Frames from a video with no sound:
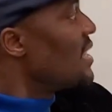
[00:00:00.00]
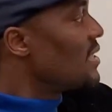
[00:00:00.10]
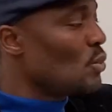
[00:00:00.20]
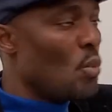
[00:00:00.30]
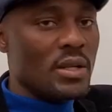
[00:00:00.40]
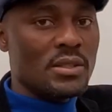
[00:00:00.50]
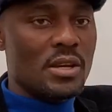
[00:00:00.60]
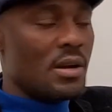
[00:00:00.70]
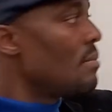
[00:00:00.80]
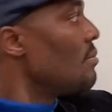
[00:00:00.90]
this is one
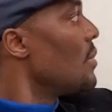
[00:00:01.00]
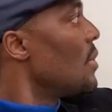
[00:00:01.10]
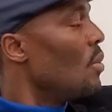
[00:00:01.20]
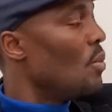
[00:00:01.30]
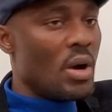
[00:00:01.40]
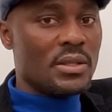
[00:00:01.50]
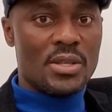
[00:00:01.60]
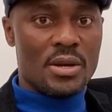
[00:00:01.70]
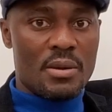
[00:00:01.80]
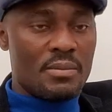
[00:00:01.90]
term, one
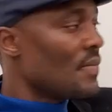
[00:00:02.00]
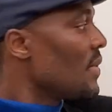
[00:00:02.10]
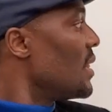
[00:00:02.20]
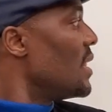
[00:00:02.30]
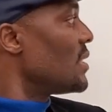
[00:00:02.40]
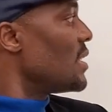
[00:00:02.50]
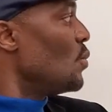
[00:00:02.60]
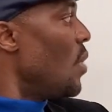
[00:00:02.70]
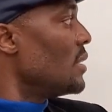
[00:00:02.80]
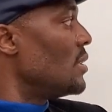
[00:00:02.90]
term. This is
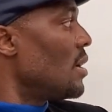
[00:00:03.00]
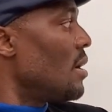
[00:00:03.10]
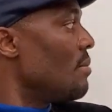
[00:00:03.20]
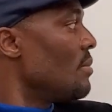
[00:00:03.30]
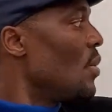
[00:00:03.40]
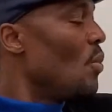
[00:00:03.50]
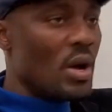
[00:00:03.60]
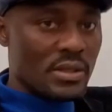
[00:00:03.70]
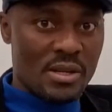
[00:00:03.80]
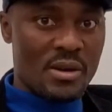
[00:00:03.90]
one term,
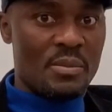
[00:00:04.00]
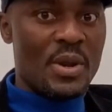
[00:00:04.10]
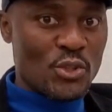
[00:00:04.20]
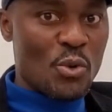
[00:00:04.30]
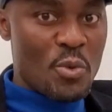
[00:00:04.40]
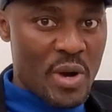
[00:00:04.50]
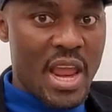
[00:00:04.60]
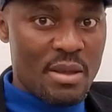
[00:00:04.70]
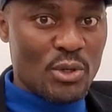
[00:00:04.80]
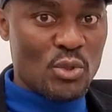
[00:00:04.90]
one term. So we were
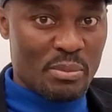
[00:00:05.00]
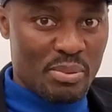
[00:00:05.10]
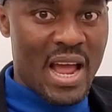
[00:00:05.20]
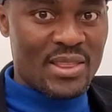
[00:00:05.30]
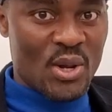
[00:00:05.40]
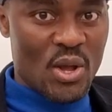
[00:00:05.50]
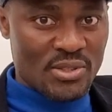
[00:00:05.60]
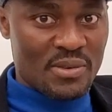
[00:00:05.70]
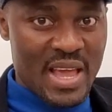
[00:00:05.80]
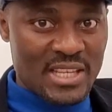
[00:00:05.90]
able to apply the
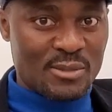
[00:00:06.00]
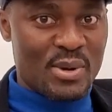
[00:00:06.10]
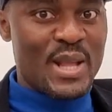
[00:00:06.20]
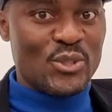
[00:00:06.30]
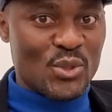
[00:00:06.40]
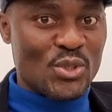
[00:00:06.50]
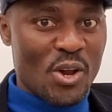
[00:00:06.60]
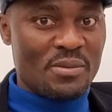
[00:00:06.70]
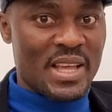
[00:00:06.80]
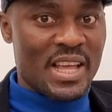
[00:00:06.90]
laws of exponents to
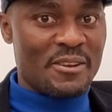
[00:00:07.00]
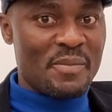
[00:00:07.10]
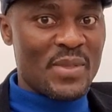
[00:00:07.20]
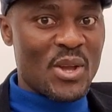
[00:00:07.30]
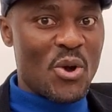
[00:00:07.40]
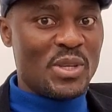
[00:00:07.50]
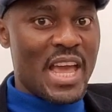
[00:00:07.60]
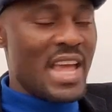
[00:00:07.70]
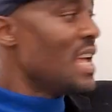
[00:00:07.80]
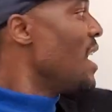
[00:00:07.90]
solving it,
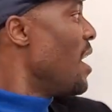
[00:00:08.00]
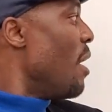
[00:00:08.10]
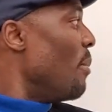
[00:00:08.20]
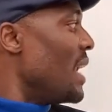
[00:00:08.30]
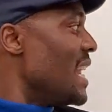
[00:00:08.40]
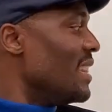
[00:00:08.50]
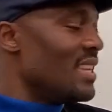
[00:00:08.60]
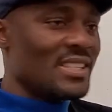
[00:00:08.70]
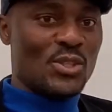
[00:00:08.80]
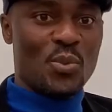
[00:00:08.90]
okay? But in
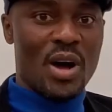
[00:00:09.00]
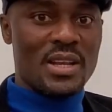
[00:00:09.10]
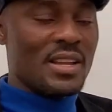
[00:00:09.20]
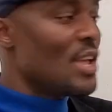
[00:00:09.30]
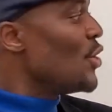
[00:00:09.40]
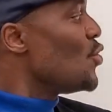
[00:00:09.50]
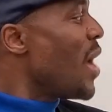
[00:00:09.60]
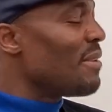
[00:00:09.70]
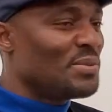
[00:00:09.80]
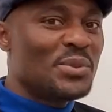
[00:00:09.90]
this one, you
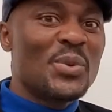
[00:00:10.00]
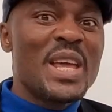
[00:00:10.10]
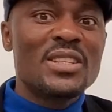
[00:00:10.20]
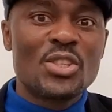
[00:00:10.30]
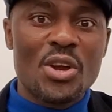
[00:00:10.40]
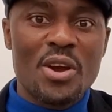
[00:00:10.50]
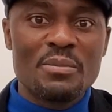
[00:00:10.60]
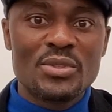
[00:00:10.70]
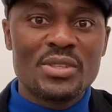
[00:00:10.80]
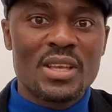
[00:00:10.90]
have three
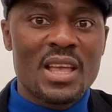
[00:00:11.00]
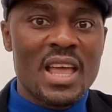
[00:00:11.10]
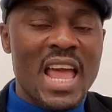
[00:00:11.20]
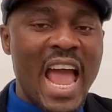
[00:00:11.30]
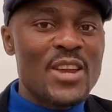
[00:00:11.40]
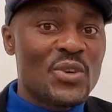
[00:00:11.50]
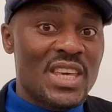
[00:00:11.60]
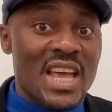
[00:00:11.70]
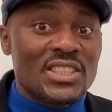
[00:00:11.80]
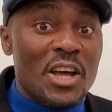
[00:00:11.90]
terms and you
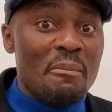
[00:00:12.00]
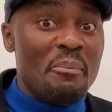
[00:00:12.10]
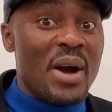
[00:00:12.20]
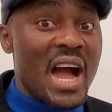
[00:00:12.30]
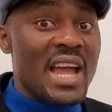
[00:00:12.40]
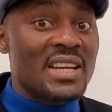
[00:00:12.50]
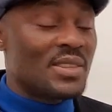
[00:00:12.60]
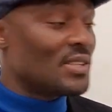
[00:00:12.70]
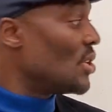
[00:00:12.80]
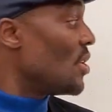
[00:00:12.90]
can't combine
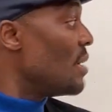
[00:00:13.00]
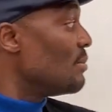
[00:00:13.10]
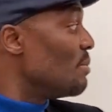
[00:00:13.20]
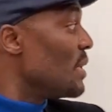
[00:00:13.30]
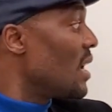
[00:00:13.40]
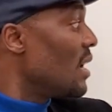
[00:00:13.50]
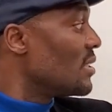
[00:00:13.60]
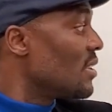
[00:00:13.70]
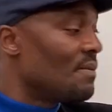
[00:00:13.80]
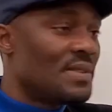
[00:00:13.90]
the terms
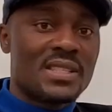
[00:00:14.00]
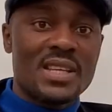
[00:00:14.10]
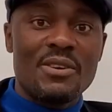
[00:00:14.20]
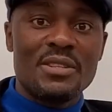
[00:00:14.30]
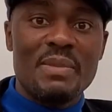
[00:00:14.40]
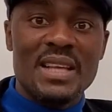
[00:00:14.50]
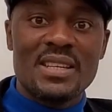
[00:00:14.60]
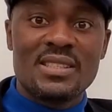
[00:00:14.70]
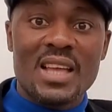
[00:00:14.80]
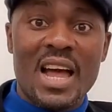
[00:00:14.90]
because of this
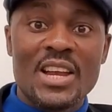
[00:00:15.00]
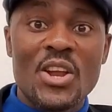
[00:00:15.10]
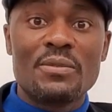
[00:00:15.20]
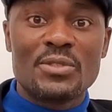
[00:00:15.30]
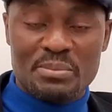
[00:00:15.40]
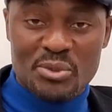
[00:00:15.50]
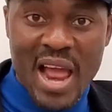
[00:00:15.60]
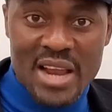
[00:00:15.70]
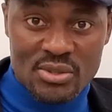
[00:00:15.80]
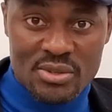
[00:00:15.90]
arithmetic sign of
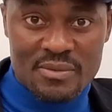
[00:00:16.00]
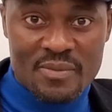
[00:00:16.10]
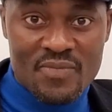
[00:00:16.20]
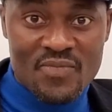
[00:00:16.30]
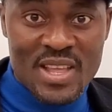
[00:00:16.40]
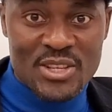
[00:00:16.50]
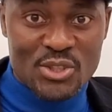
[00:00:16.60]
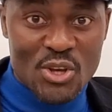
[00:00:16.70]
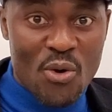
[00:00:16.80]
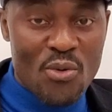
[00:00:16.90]
subtraction.
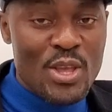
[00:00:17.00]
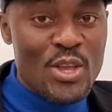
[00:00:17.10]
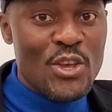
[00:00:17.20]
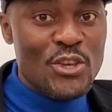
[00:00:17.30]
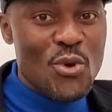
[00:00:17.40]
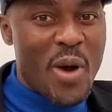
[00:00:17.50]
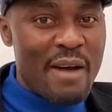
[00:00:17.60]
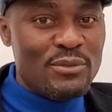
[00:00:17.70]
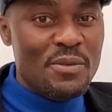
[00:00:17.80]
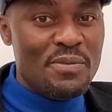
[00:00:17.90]
So you
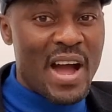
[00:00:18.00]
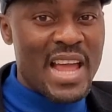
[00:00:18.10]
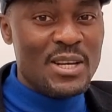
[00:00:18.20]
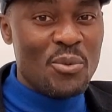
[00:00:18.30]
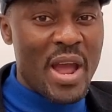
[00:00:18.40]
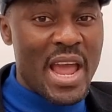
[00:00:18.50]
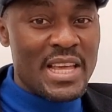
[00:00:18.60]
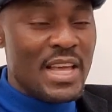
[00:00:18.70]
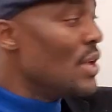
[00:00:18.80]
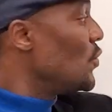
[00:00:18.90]
have to find a
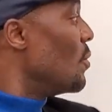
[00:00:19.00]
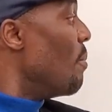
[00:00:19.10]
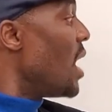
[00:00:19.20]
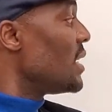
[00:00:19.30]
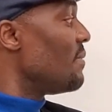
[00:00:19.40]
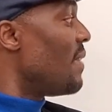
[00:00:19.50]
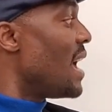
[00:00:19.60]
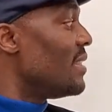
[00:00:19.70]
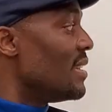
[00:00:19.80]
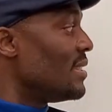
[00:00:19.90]
way to
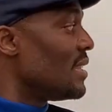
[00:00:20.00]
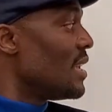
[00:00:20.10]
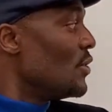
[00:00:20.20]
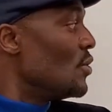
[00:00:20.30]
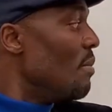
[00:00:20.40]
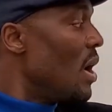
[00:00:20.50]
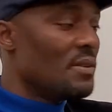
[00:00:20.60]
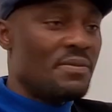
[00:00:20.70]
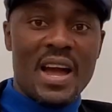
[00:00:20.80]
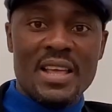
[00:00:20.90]
modify this, to
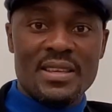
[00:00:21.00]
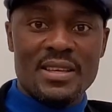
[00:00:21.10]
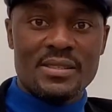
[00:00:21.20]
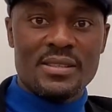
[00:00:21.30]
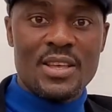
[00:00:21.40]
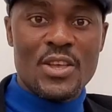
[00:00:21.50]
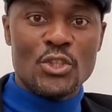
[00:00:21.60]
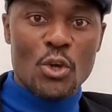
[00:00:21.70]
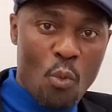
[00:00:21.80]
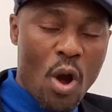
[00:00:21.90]
modify this.
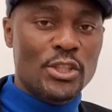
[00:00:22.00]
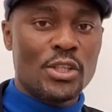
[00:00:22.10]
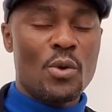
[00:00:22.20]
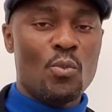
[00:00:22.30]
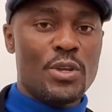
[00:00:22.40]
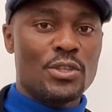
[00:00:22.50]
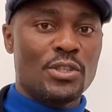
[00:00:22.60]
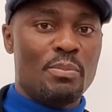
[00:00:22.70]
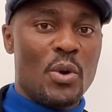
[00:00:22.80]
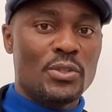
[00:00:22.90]
So watch what you're
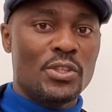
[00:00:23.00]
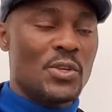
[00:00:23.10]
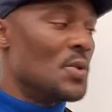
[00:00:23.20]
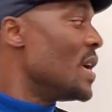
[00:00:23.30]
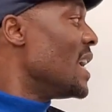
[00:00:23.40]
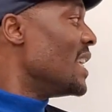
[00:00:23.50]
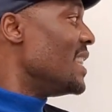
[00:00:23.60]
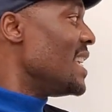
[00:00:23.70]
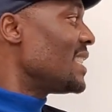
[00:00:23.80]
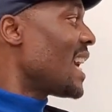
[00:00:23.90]
supposed to do.
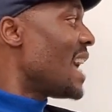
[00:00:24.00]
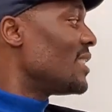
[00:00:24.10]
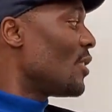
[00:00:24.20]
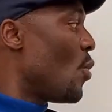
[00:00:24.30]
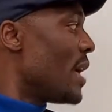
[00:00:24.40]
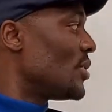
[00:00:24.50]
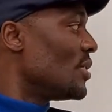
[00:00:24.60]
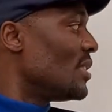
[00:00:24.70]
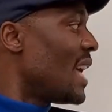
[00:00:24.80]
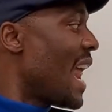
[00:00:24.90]
These kinds of
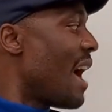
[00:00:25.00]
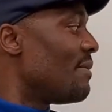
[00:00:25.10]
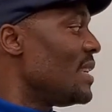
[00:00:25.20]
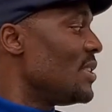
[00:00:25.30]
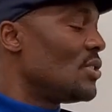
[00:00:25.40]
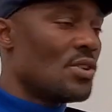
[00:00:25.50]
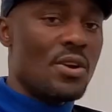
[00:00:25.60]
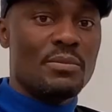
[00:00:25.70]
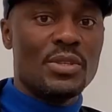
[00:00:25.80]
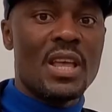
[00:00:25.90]
questions that have these
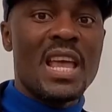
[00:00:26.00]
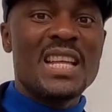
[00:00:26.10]
terms